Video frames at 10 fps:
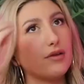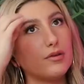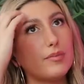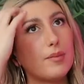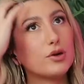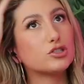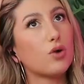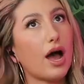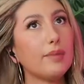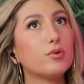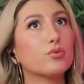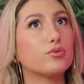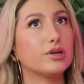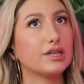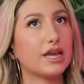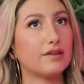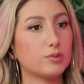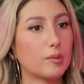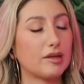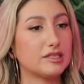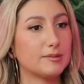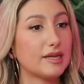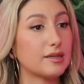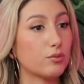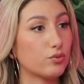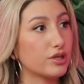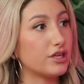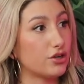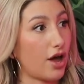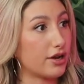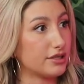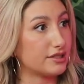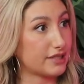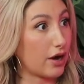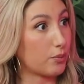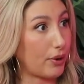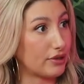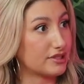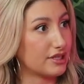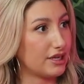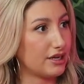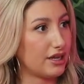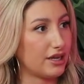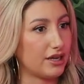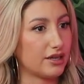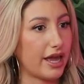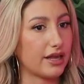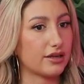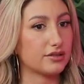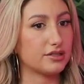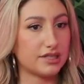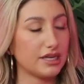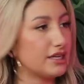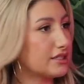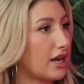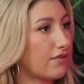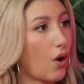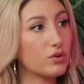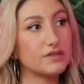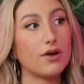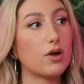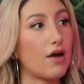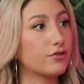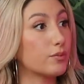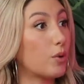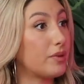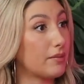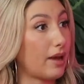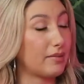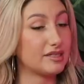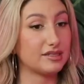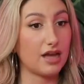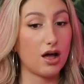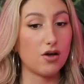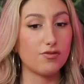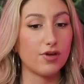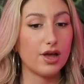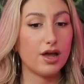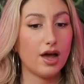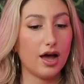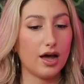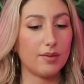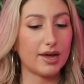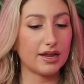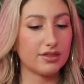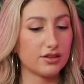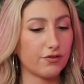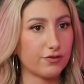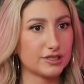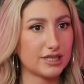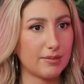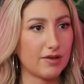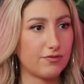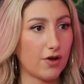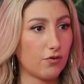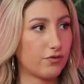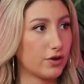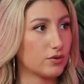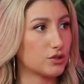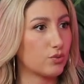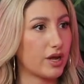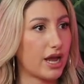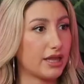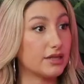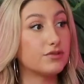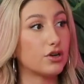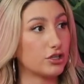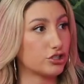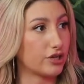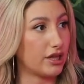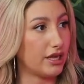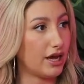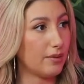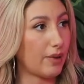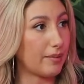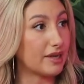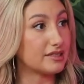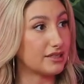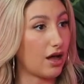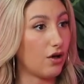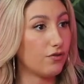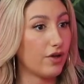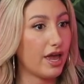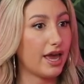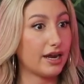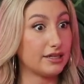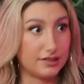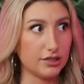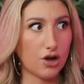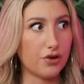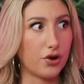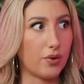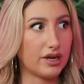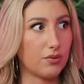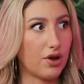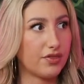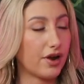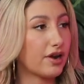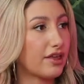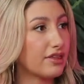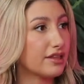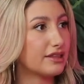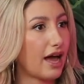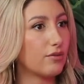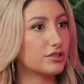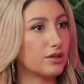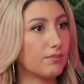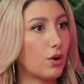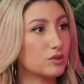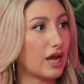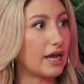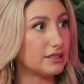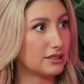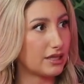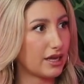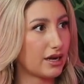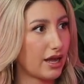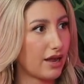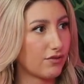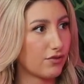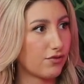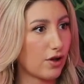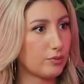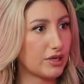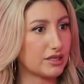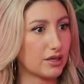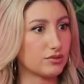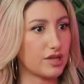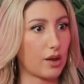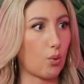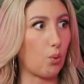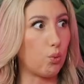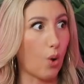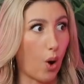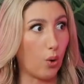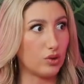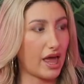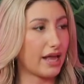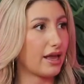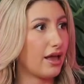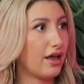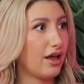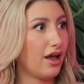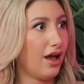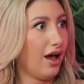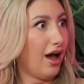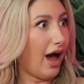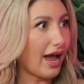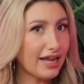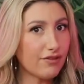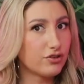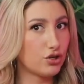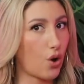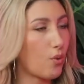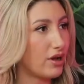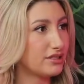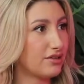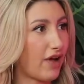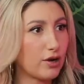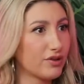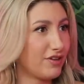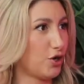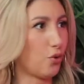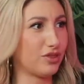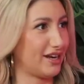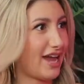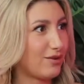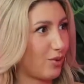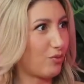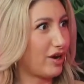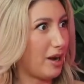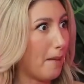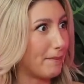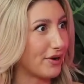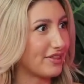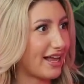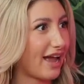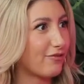remember, so I'm really, and I spoke about this in the past, I'm really not a scared person in like cities, and I've always felt comfortable being by myself. And I think the first time I felt fear was when I lived in Australia by myself, and I did not know anyone there. And I think that was the most isolated I ever felt, because I was like, whoa, like, I have no one to, I don't even know the 911 number. Like I